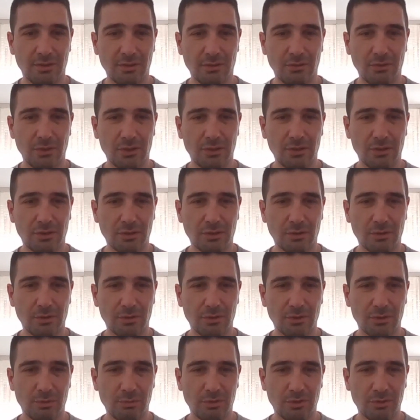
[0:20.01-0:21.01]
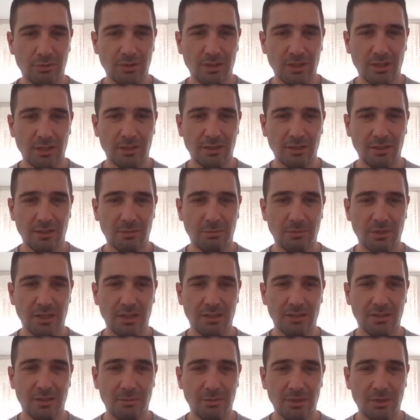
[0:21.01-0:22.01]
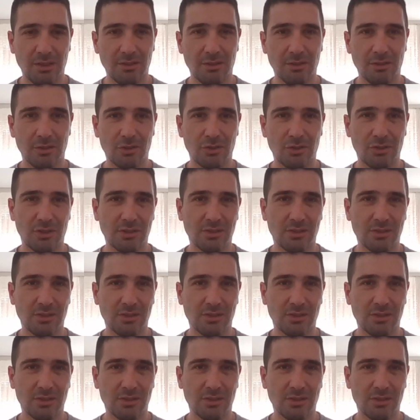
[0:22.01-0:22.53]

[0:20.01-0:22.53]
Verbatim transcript: defeated Cruz, Mizugaki, Almeida, Mendes.